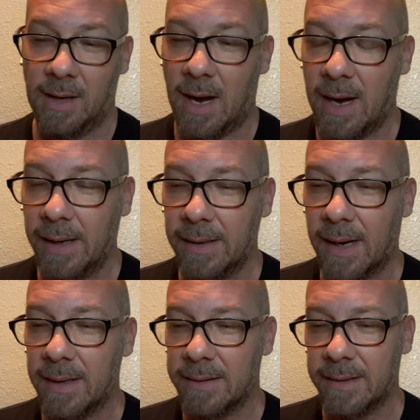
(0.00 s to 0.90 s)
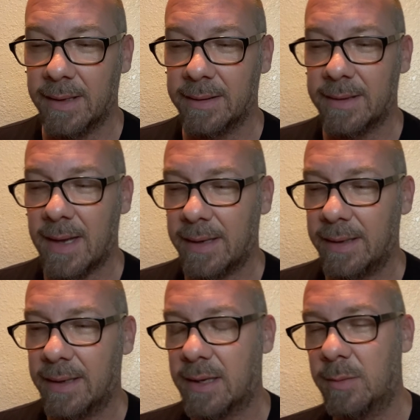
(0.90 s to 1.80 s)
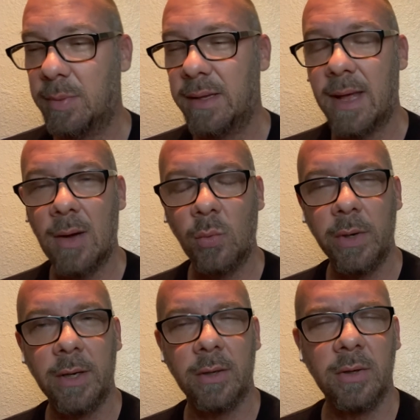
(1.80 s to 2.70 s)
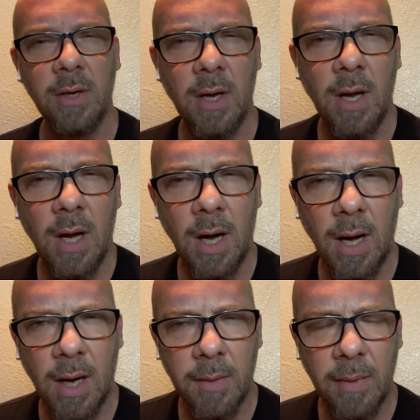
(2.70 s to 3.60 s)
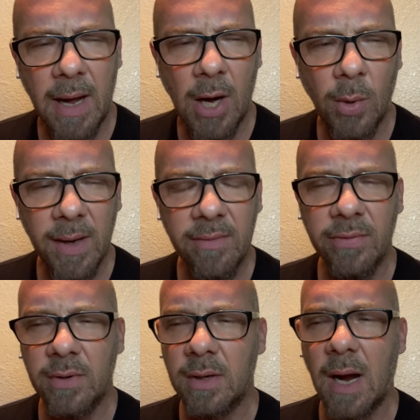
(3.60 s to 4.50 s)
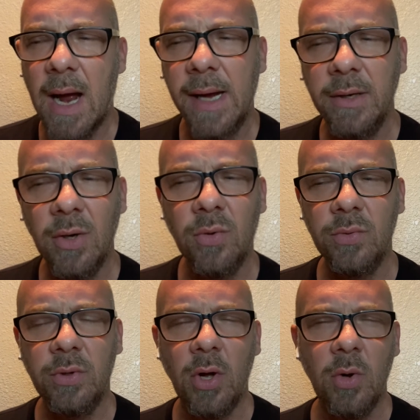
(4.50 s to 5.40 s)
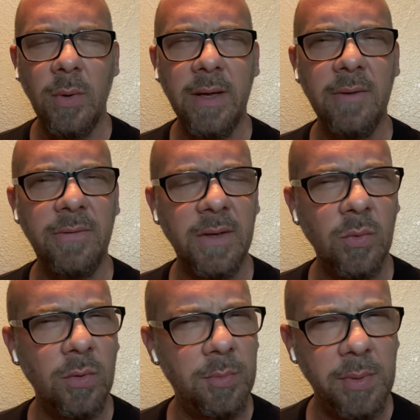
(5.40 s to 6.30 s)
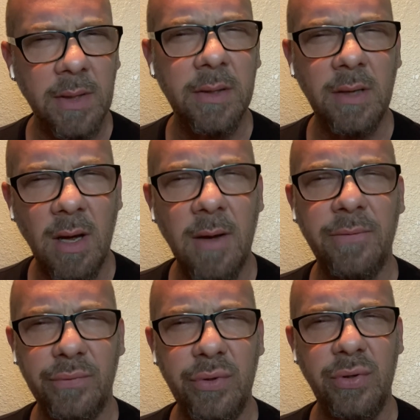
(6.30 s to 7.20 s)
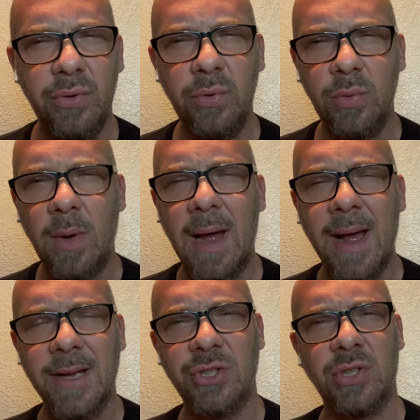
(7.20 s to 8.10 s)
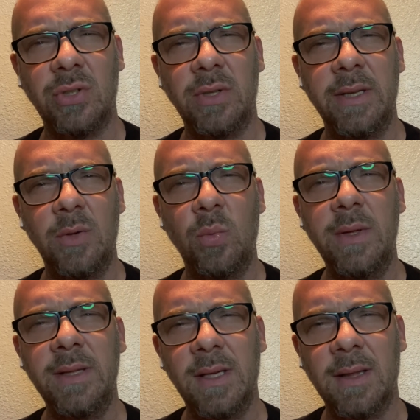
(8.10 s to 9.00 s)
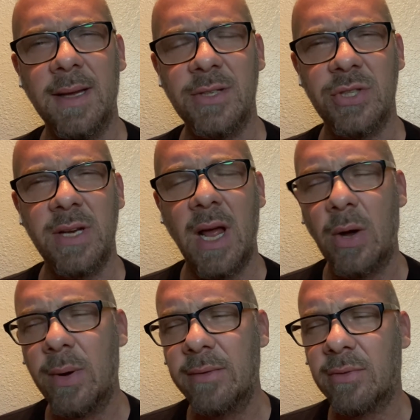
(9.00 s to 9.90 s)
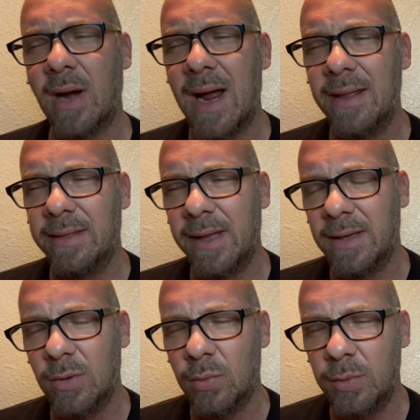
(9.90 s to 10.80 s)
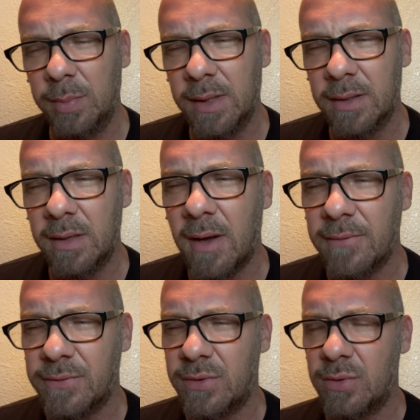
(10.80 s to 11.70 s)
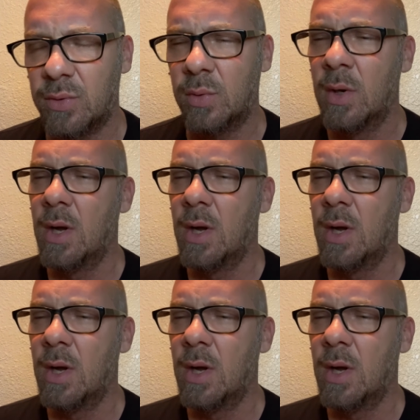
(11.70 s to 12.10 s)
I think that it could be that weird. However, I don't know if it would be enough to actually win the election. However, I think it would be enough to